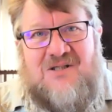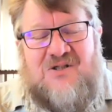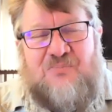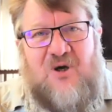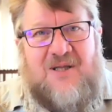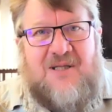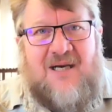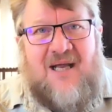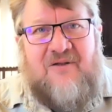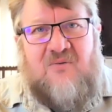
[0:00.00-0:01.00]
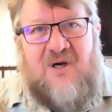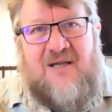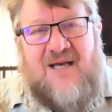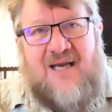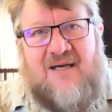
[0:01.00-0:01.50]
To put it in another way,
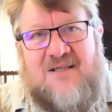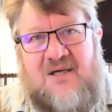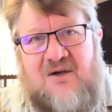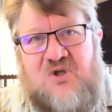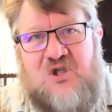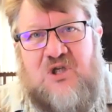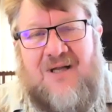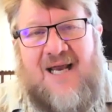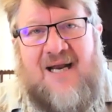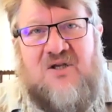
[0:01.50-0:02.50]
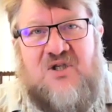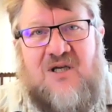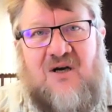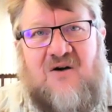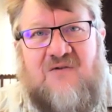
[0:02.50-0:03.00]
the executional energy
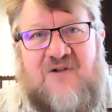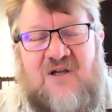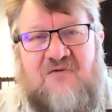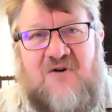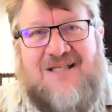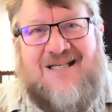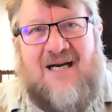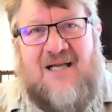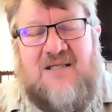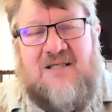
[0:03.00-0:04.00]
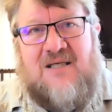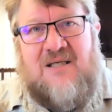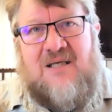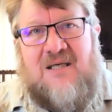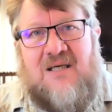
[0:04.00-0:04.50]
of different talents
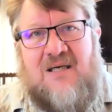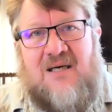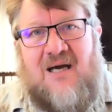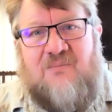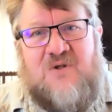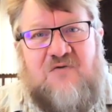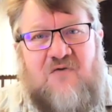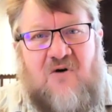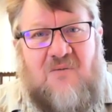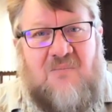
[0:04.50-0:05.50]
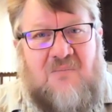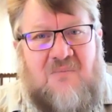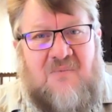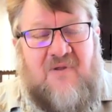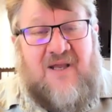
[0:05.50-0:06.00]
comes from
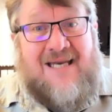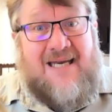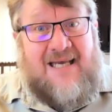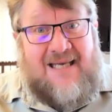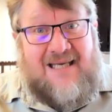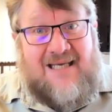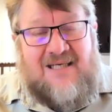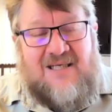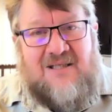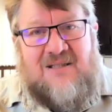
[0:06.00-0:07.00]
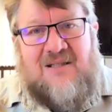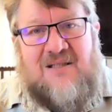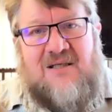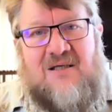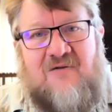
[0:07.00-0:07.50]
the need
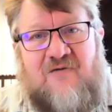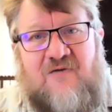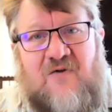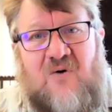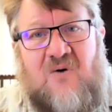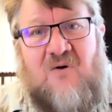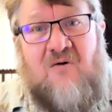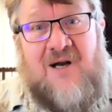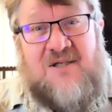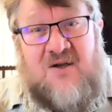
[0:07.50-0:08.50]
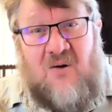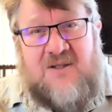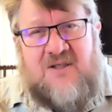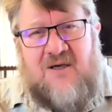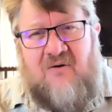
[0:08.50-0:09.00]
for
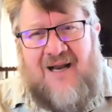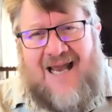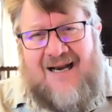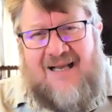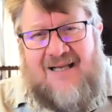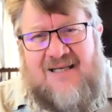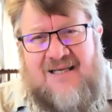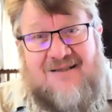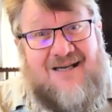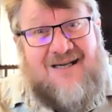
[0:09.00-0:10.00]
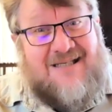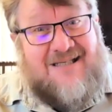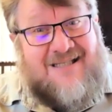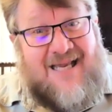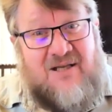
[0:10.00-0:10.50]
results and realities
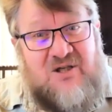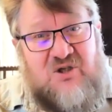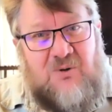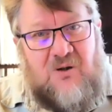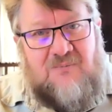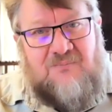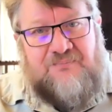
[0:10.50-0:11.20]
that's tangible.